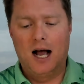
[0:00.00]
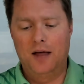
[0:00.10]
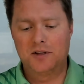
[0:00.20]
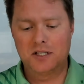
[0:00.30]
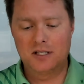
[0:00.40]

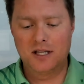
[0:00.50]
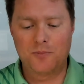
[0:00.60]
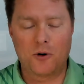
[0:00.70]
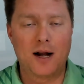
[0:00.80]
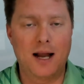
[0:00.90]
This is the
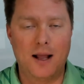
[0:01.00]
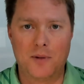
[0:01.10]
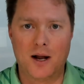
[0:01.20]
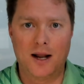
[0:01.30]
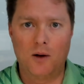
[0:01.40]
Beretta
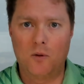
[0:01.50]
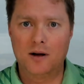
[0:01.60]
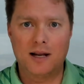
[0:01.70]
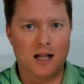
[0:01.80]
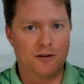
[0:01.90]

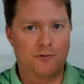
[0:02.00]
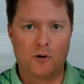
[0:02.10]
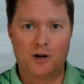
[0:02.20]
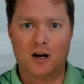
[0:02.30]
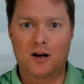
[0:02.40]
M9A1,
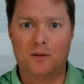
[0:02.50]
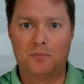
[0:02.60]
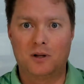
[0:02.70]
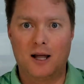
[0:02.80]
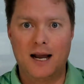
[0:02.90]
California
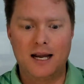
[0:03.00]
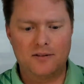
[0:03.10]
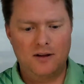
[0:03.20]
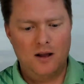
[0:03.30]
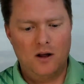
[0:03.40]
compliant.